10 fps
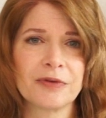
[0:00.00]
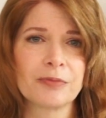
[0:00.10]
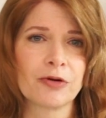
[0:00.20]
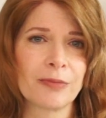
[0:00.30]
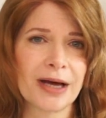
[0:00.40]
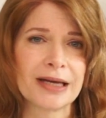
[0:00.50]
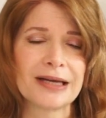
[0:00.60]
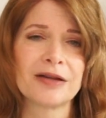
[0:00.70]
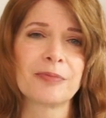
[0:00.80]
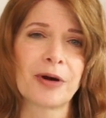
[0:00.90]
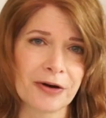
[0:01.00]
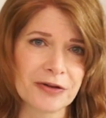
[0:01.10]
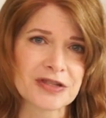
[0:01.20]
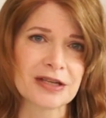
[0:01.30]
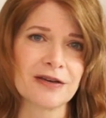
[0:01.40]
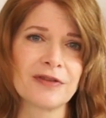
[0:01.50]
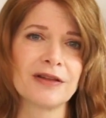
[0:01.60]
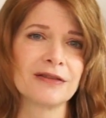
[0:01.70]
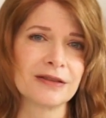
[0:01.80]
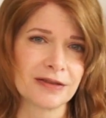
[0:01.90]
the bromide and the parts of
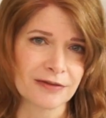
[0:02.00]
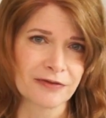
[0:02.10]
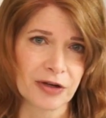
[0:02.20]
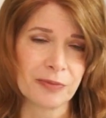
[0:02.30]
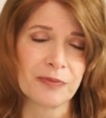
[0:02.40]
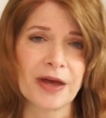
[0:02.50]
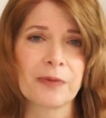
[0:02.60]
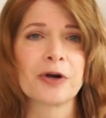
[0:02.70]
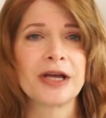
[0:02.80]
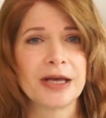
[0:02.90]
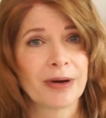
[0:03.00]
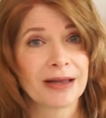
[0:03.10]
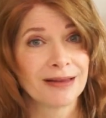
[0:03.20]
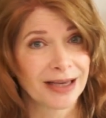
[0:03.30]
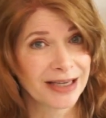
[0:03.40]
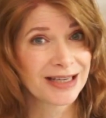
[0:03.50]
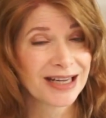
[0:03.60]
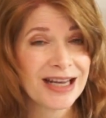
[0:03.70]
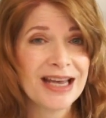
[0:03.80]
the film that were hit by light,